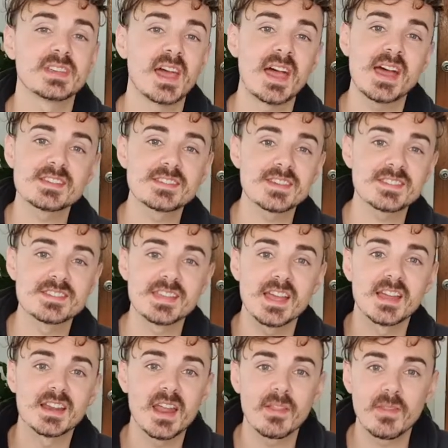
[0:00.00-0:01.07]
As I
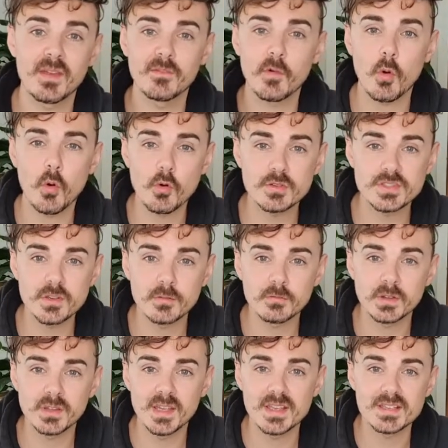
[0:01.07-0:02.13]
said, they've also
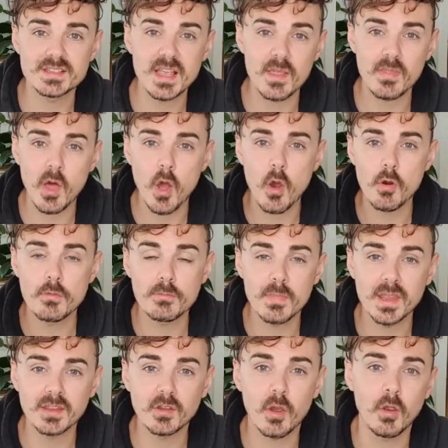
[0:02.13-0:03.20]
released the Alt
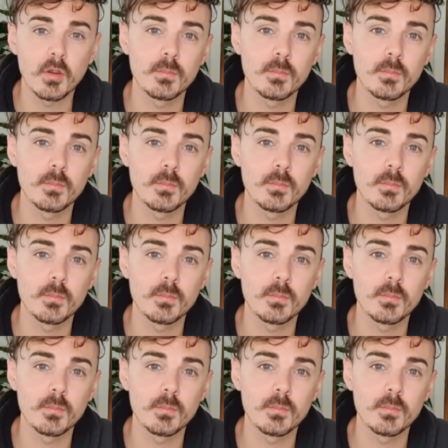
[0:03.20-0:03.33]
Meat Co.